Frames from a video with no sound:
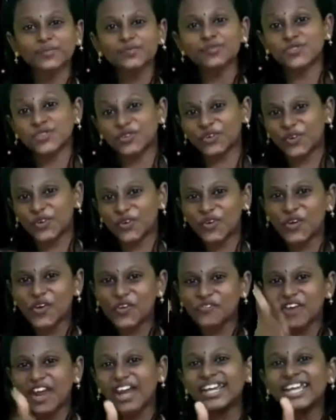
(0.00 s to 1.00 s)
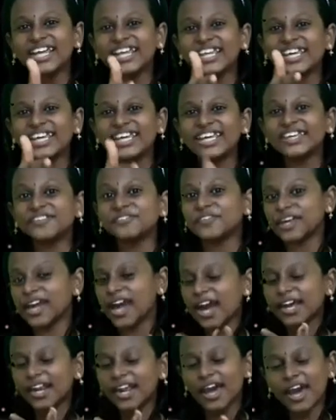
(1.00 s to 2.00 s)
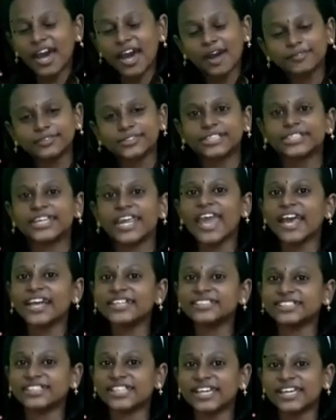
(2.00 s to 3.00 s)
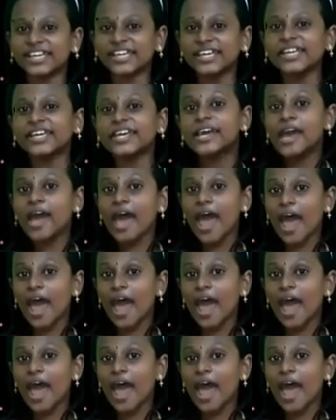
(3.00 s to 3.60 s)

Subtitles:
So finally we are with the tasty